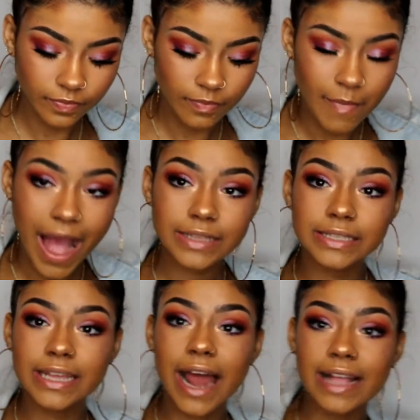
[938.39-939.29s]
mattes
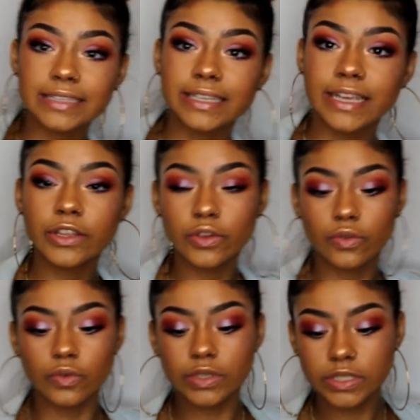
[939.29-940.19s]
that I did
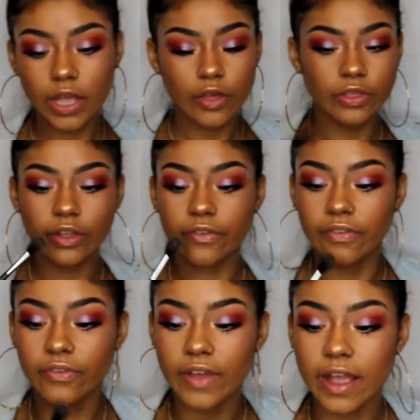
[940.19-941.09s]
use, they're
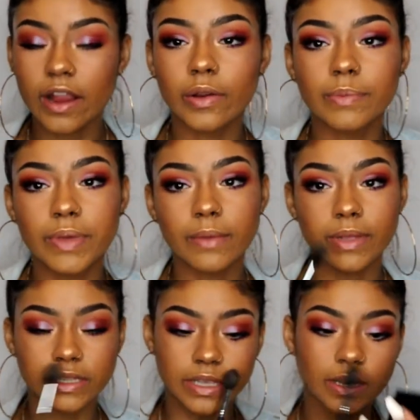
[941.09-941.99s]
very
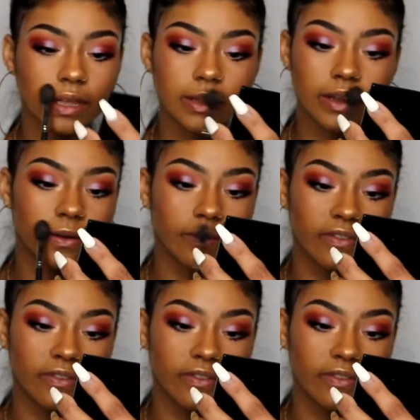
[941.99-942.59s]
pigmented. Like they're